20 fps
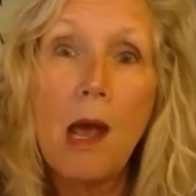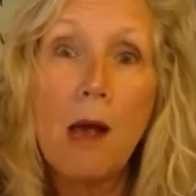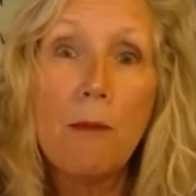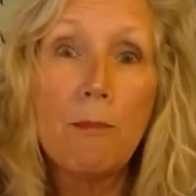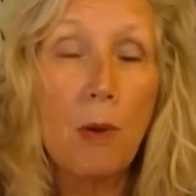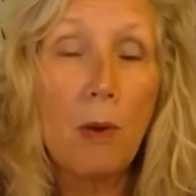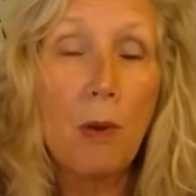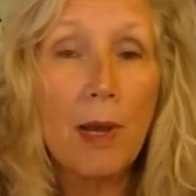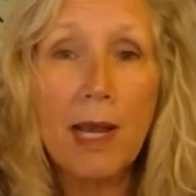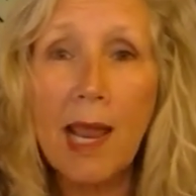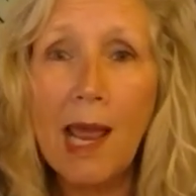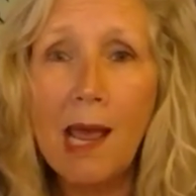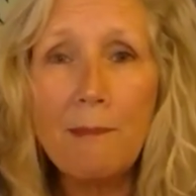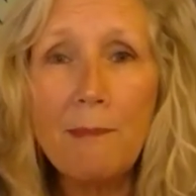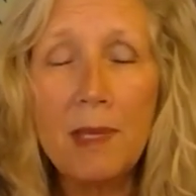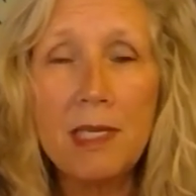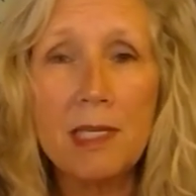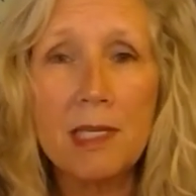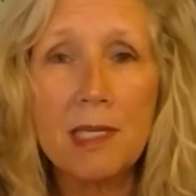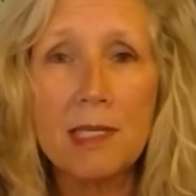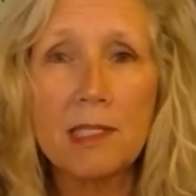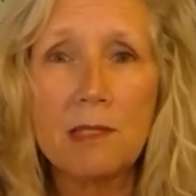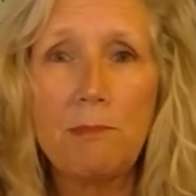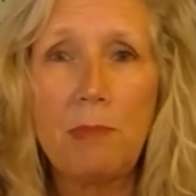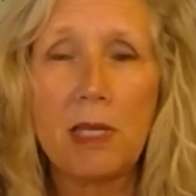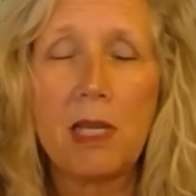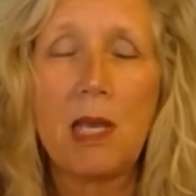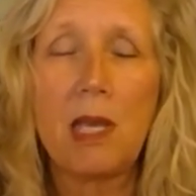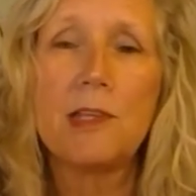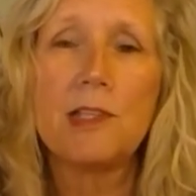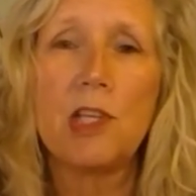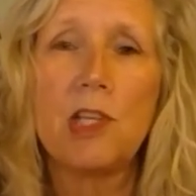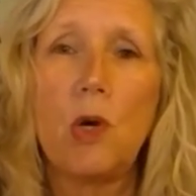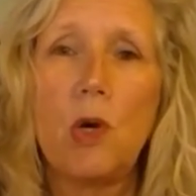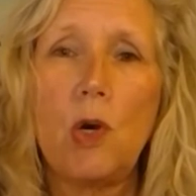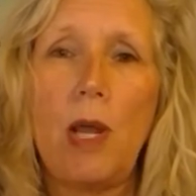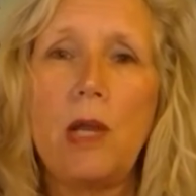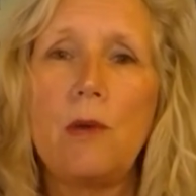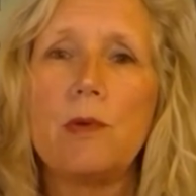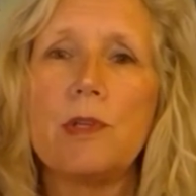But what happened is, because the
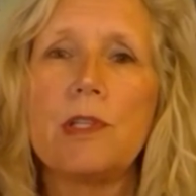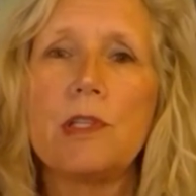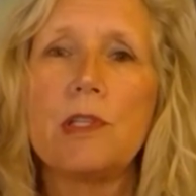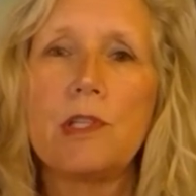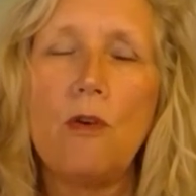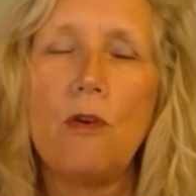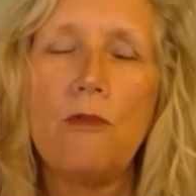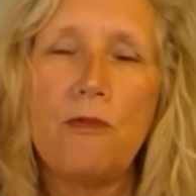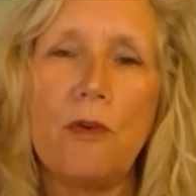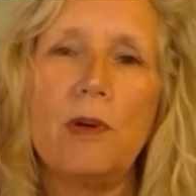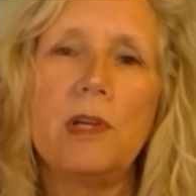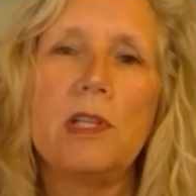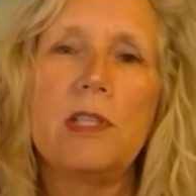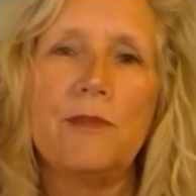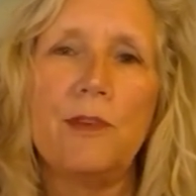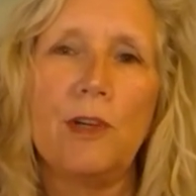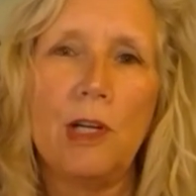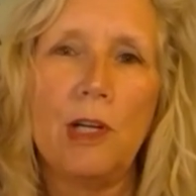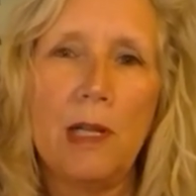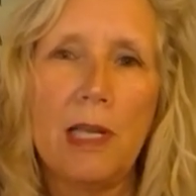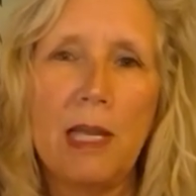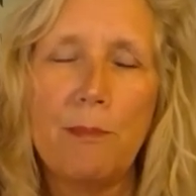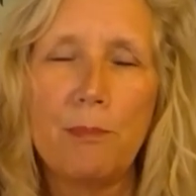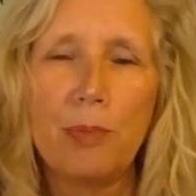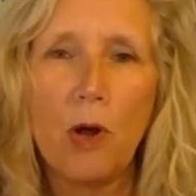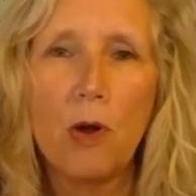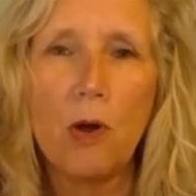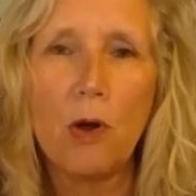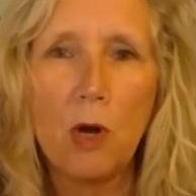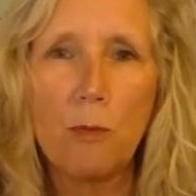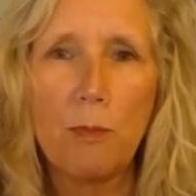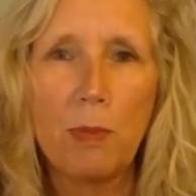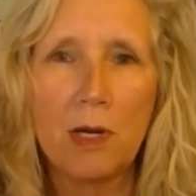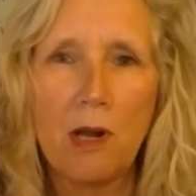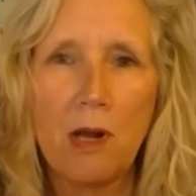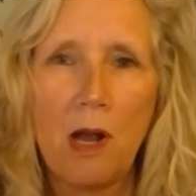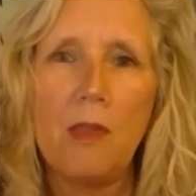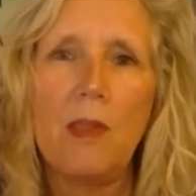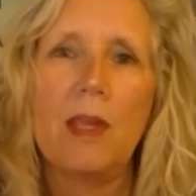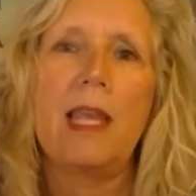quake was so forceful, it broke open
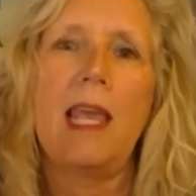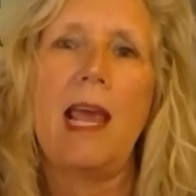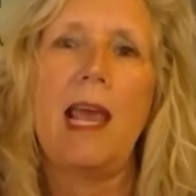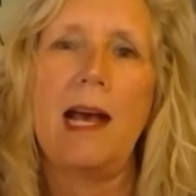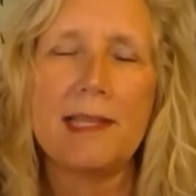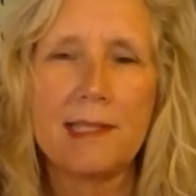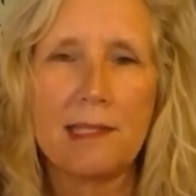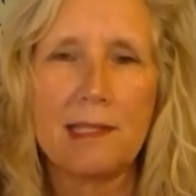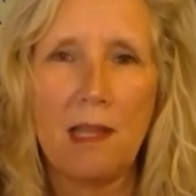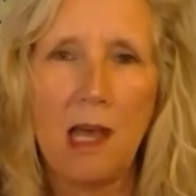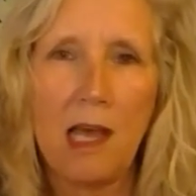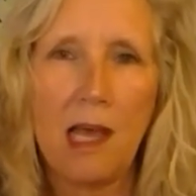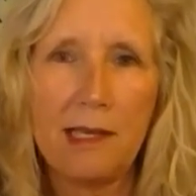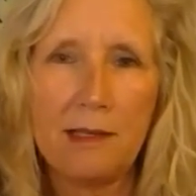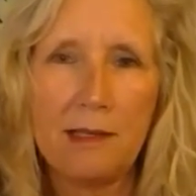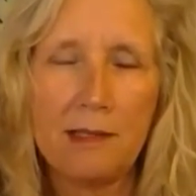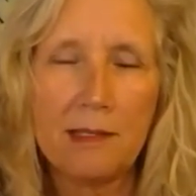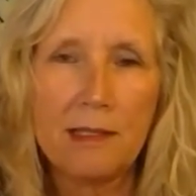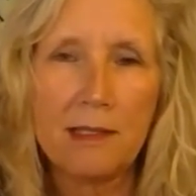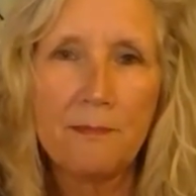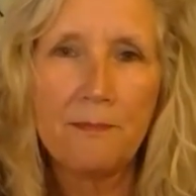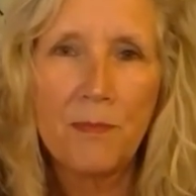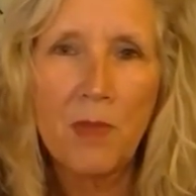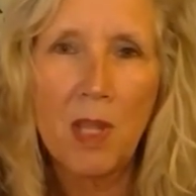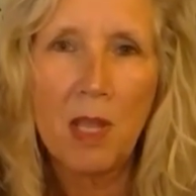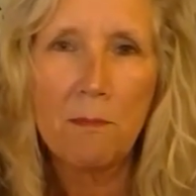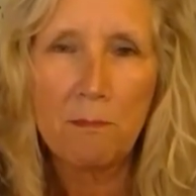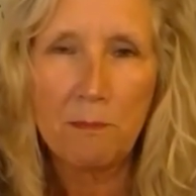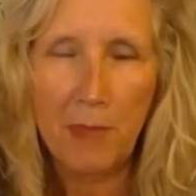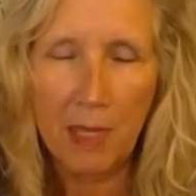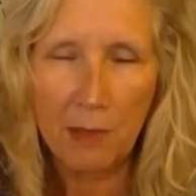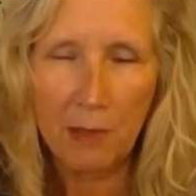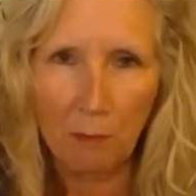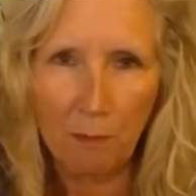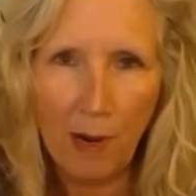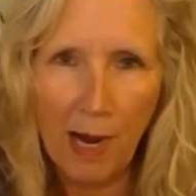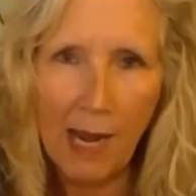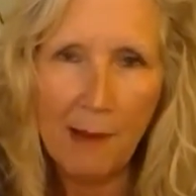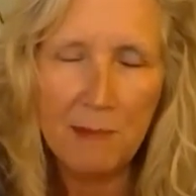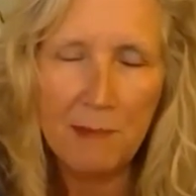all the gas lines that were
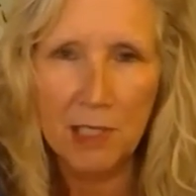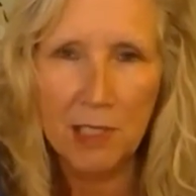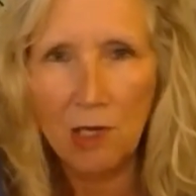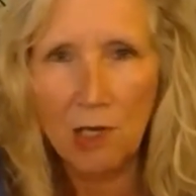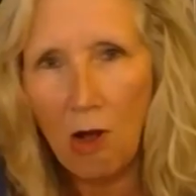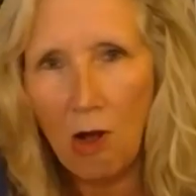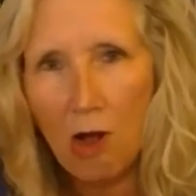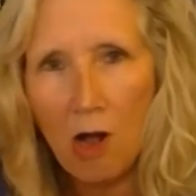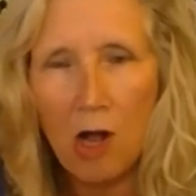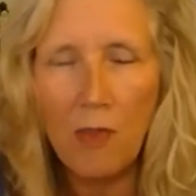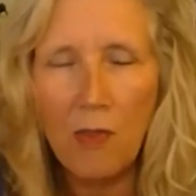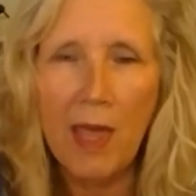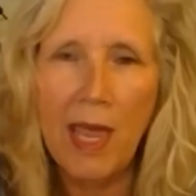piped into all the